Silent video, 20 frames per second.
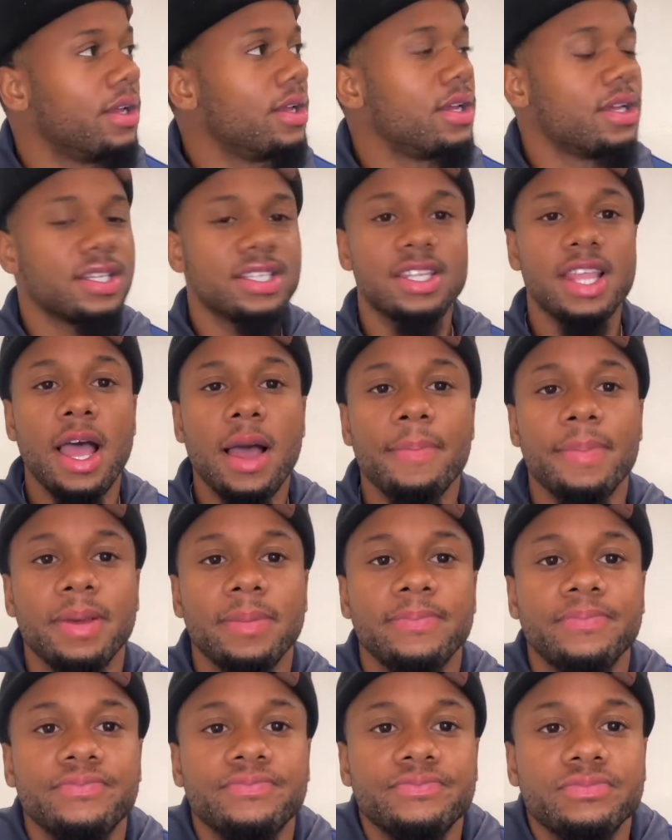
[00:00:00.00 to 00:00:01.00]
Stop it.
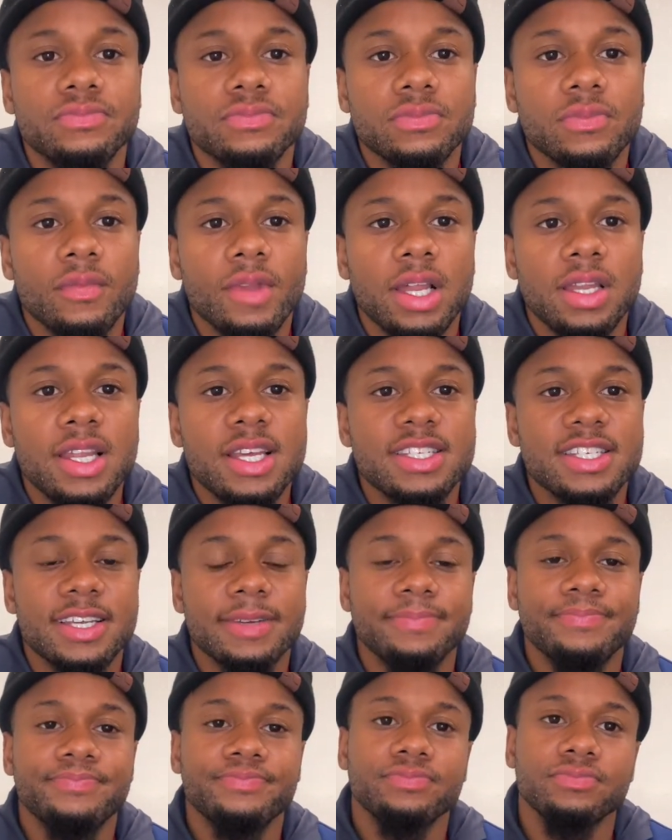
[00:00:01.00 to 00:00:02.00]
Listen,
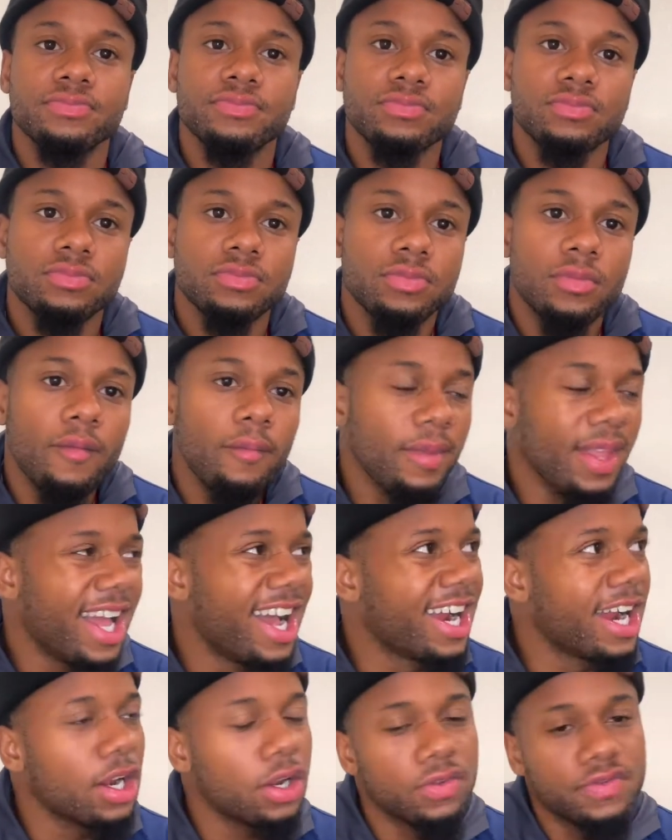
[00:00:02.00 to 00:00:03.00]
I
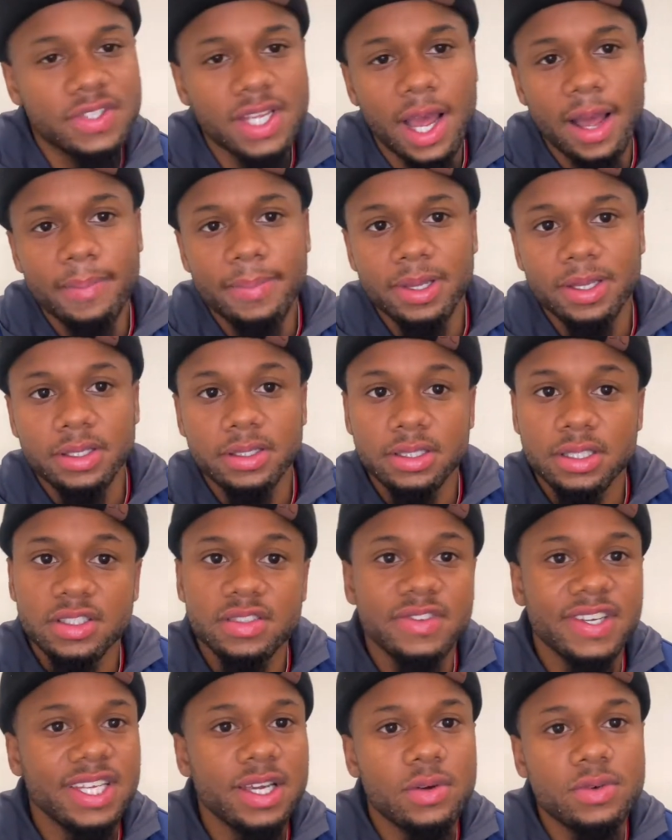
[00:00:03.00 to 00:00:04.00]
got off topic. This
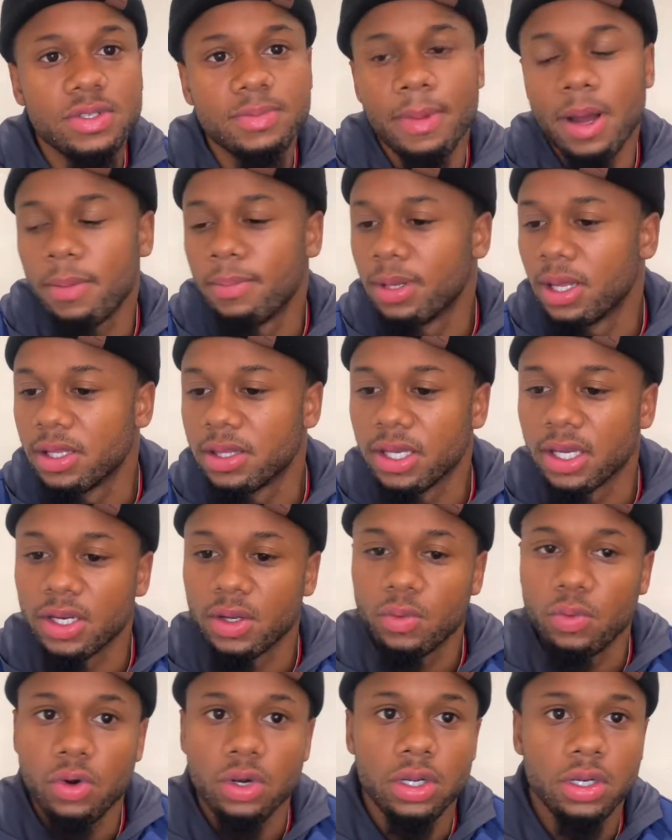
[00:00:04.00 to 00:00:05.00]
video was about blood thicker
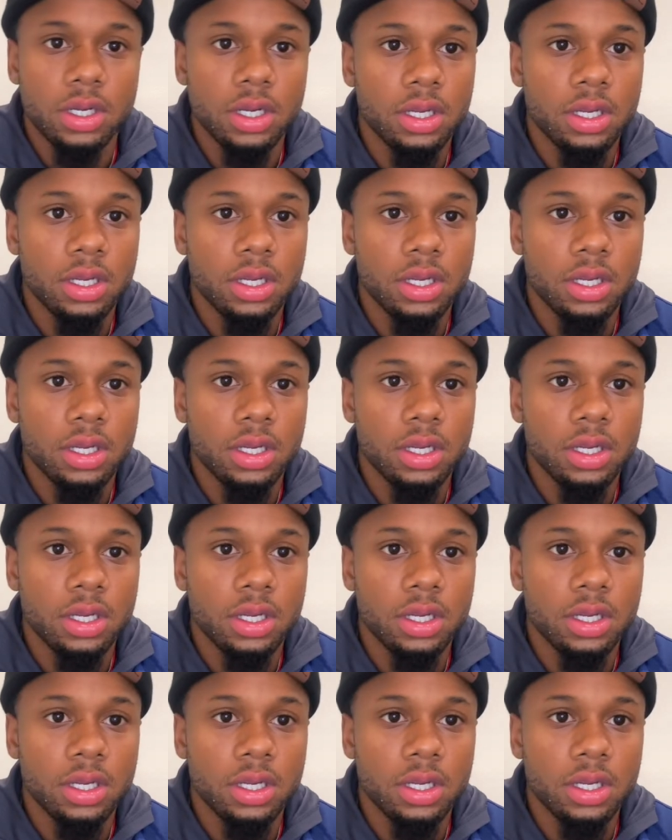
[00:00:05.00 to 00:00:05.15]
than water.